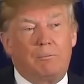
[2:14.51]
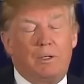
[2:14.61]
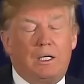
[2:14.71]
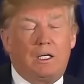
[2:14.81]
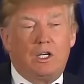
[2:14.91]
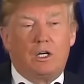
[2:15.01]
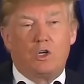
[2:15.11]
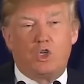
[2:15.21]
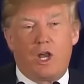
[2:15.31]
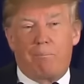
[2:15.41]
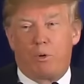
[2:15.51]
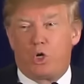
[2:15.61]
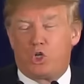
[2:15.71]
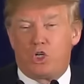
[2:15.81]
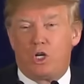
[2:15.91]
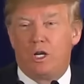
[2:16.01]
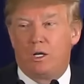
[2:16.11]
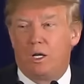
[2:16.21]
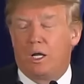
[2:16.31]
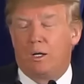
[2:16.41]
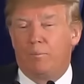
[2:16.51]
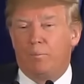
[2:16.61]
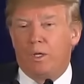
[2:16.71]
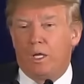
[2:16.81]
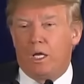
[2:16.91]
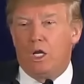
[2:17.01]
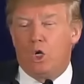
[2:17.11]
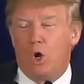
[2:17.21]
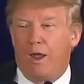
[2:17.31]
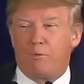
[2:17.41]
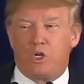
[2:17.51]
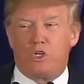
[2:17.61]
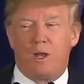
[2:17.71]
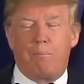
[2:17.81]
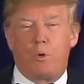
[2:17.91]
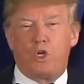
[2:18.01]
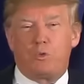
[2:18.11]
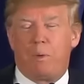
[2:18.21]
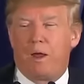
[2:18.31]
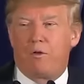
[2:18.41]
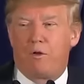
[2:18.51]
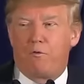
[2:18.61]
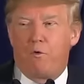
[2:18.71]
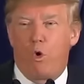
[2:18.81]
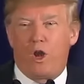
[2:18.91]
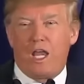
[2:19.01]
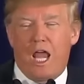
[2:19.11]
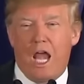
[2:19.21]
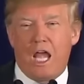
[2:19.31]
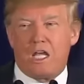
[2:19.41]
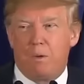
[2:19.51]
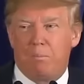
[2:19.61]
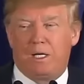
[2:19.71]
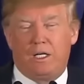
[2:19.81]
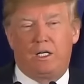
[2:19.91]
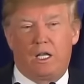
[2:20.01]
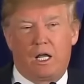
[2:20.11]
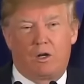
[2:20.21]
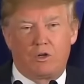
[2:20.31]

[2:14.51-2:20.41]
I mean, you know, Jeb Bush in, uh, in New Hampshire, Jeb Bush spent $48 million.